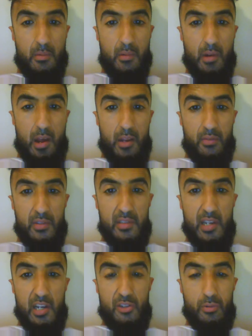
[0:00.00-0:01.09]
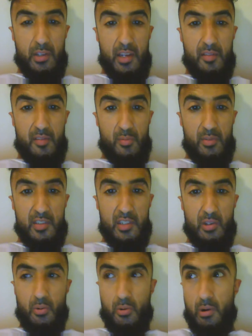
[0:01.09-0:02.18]
not even sexual intimacy
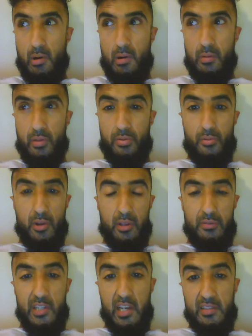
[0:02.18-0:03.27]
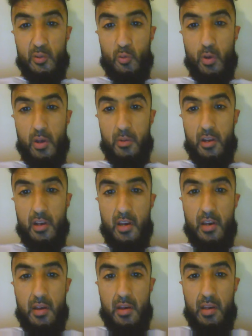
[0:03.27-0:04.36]
or the thrill of chasing women.
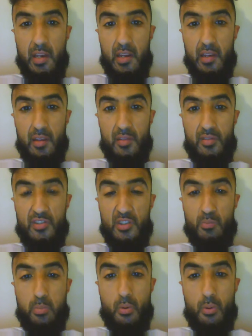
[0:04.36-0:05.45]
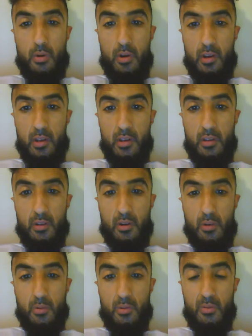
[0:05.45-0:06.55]
It is just porn.
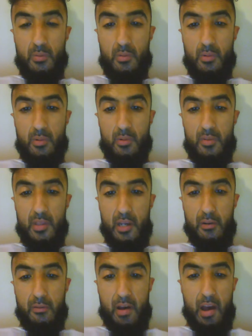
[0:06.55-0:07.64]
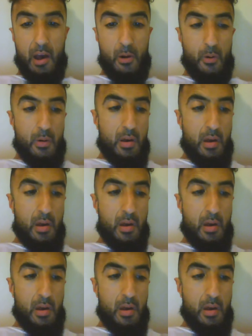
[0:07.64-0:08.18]
Think of how